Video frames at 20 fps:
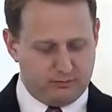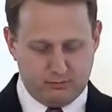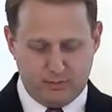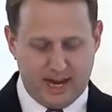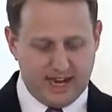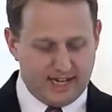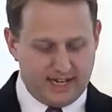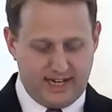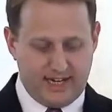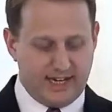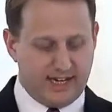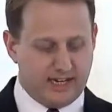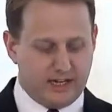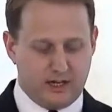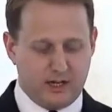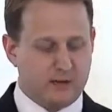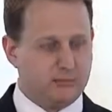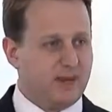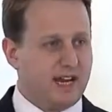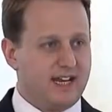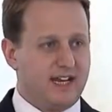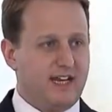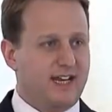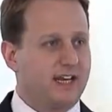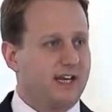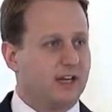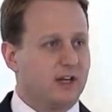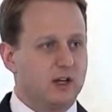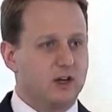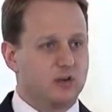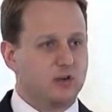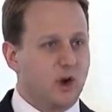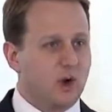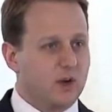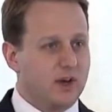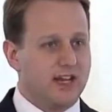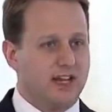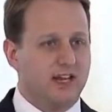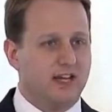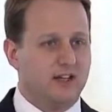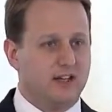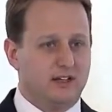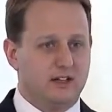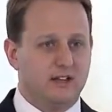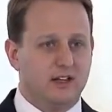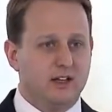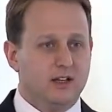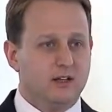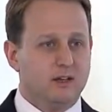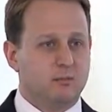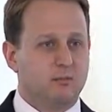of mating it and unmating it and corroding it and